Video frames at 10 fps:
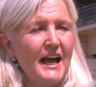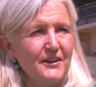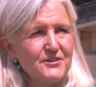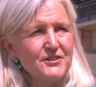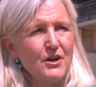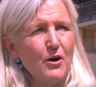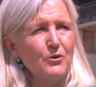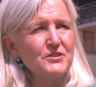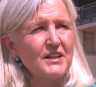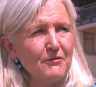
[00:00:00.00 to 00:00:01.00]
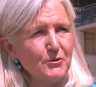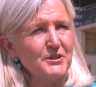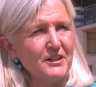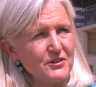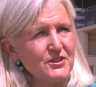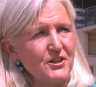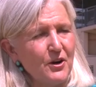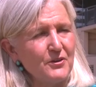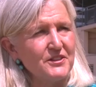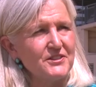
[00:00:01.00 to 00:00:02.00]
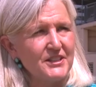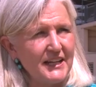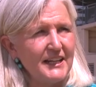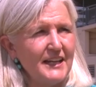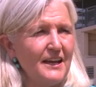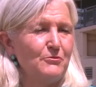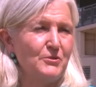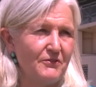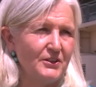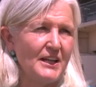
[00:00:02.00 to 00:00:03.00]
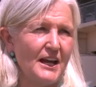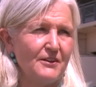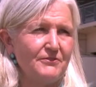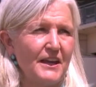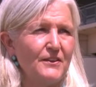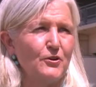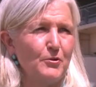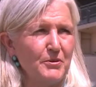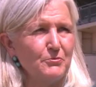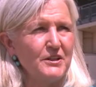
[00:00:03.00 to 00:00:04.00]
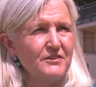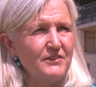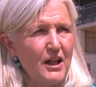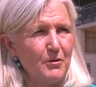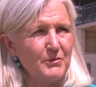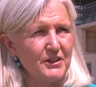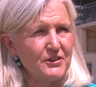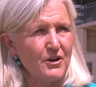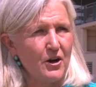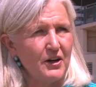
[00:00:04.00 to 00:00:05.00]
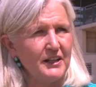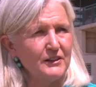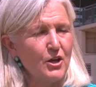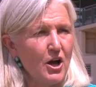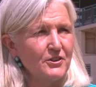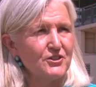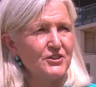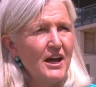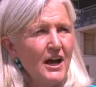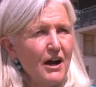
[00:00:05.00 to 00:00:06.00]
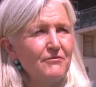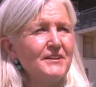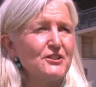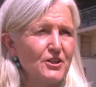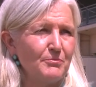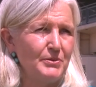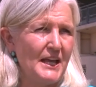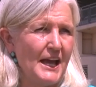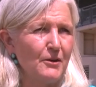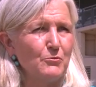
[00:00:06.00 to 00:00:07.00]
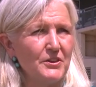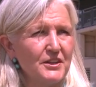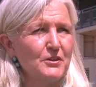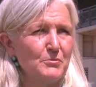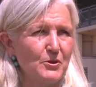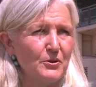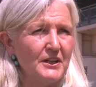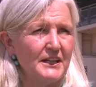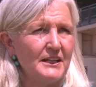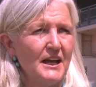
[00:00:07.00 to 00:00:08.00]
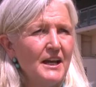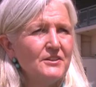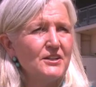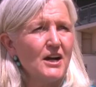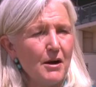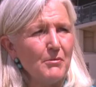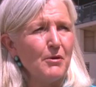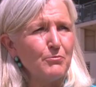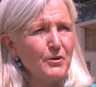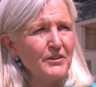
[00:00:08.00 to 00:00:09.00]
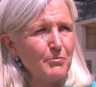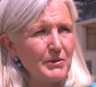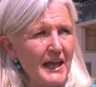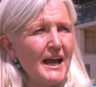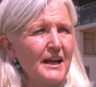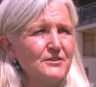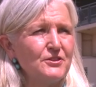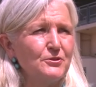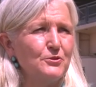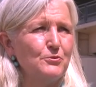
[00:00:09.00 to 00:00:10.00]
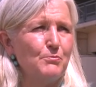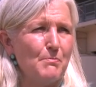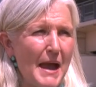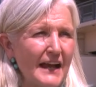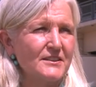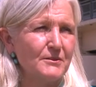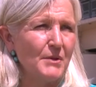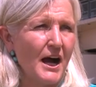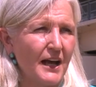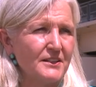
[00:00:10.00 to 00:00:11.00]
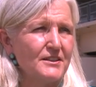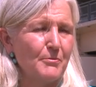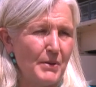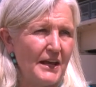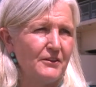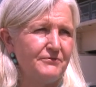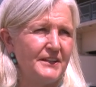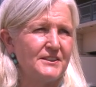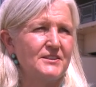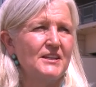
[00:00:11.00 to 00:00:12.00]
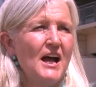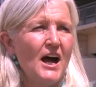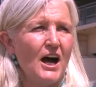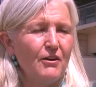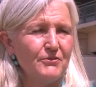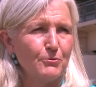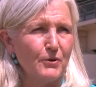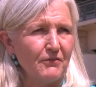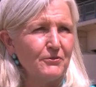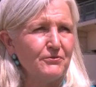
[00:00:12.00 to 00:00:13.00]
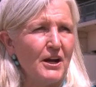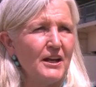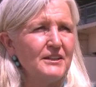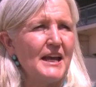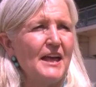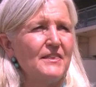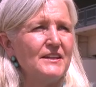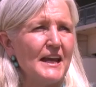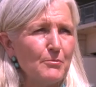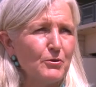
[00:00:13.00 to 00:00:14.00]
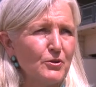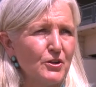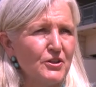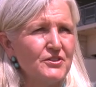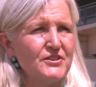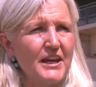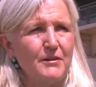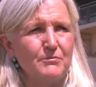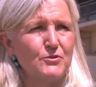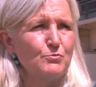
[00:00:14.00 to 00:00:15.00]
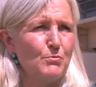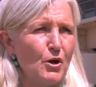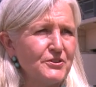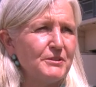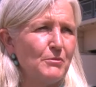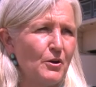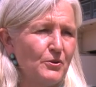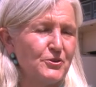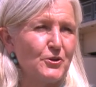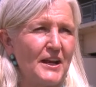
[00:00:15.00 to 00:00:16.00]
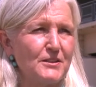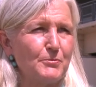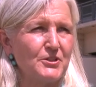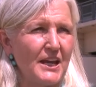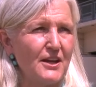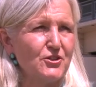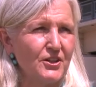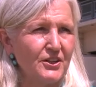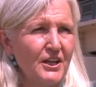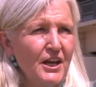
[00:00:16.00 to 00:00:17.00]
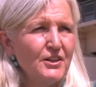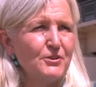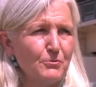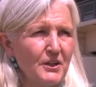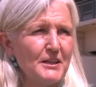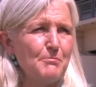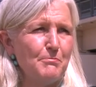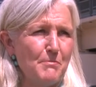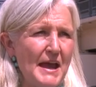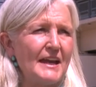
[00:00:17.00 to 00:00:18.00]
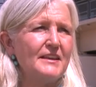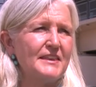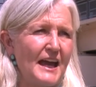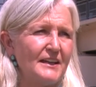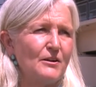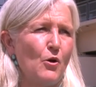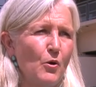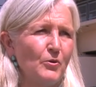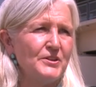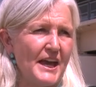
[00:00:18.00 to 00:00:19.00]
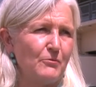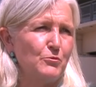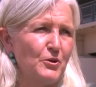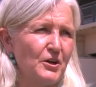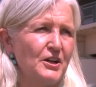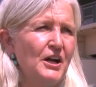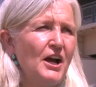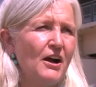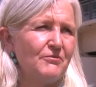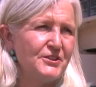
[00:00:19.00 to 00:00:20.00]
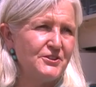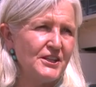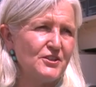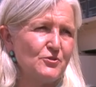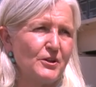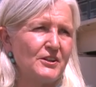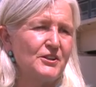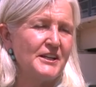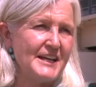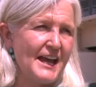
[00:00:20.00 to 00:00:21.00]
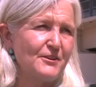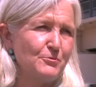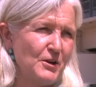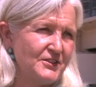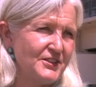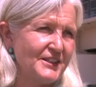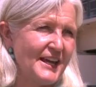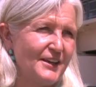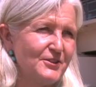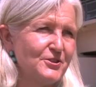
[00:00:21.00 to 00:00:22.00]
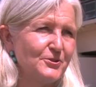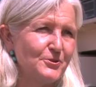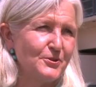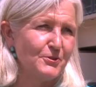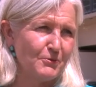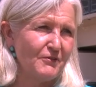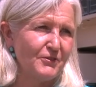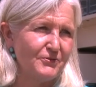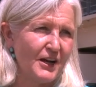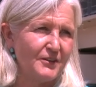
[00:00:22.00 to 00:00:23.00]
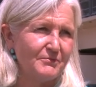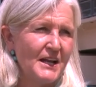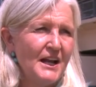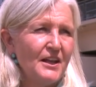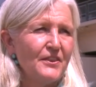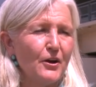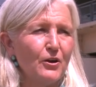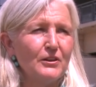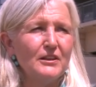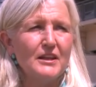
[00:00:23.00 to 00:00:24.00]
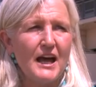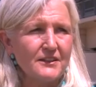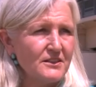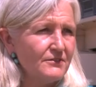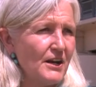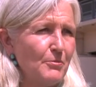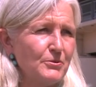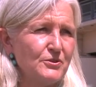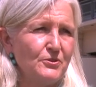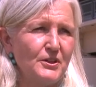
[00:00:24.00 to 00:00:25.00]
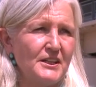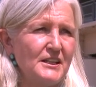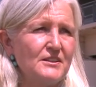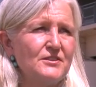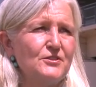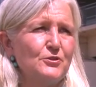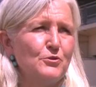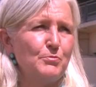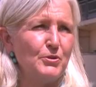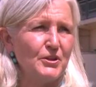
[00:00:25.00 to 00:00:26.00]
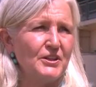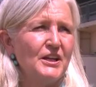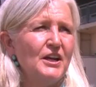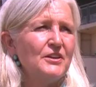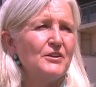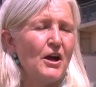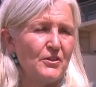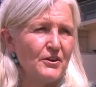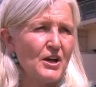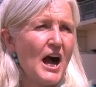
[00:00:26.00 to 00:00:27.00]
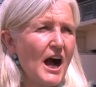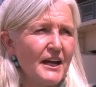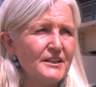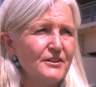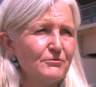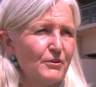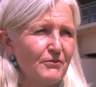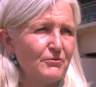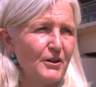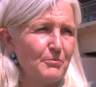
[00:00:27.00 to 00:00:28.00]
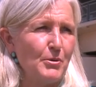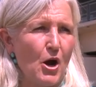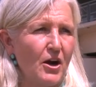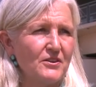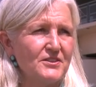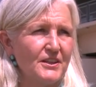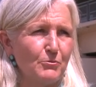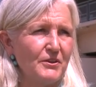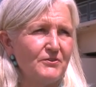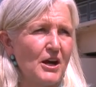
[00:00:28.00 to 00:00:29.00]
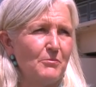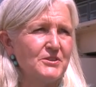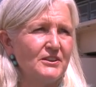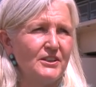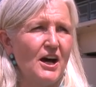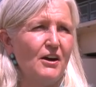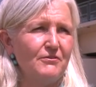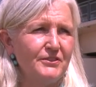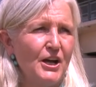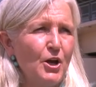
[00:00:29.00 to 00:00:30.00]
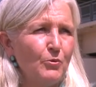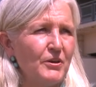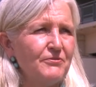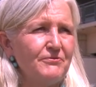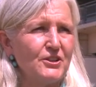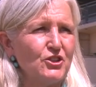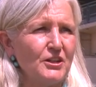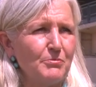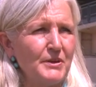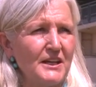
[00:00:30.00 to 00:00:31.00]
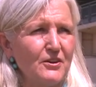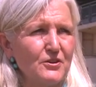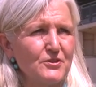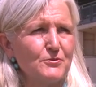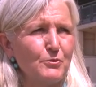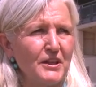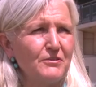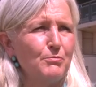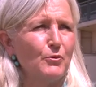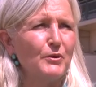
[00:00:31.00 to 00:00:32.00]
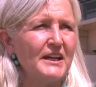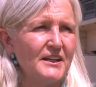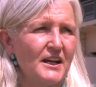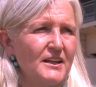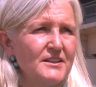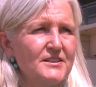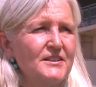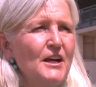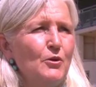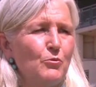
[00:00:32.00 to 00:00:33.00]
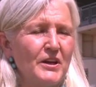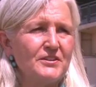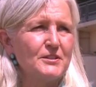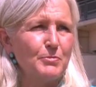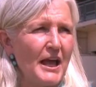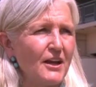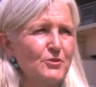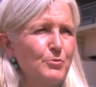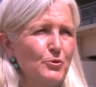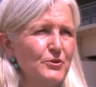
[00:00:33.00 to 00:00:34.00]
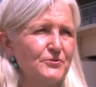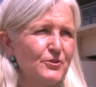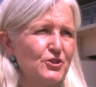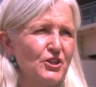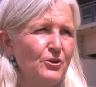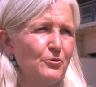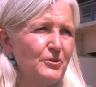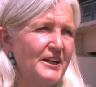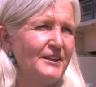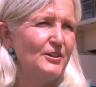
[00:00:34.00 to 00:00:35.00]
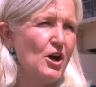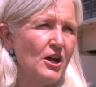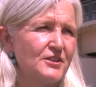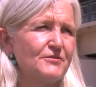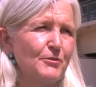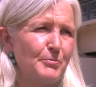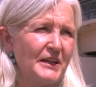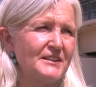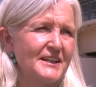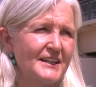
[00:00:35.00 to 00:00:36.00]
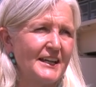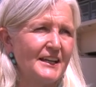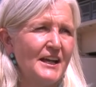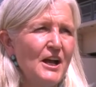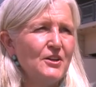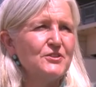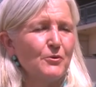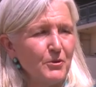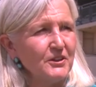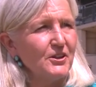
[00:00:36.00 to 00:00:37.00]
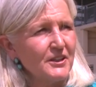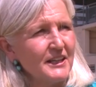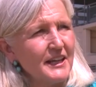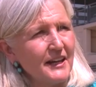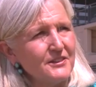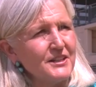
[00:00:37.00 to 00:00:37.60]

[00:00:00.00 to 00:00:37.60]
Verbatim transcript: And so several years ago, the city and Riverlife and the Urban Redevelopment Authority launched a vision plan with the community to come up with a plan to maximize the benefits of the riverfront and the neighborhoods and multimodal transportation to really make that whole network of the district connect once again to the riverfront. There are lots of opportunities to put uh, the kind of riverfront parks that we've come to love with fishing piers, with marinas, with splash pools for children and lawns for picnicking. So we're looking at a